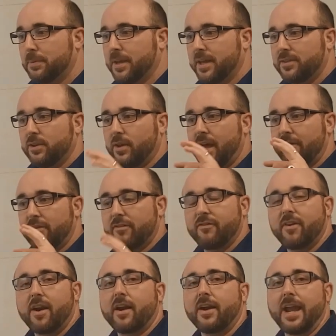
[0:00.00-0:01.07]
pleth, you'll have a
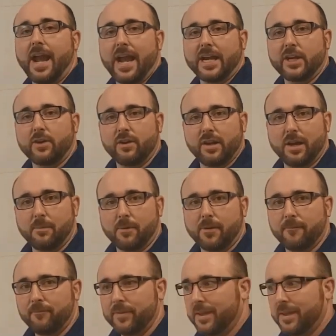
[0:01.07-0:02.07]
very accurate number.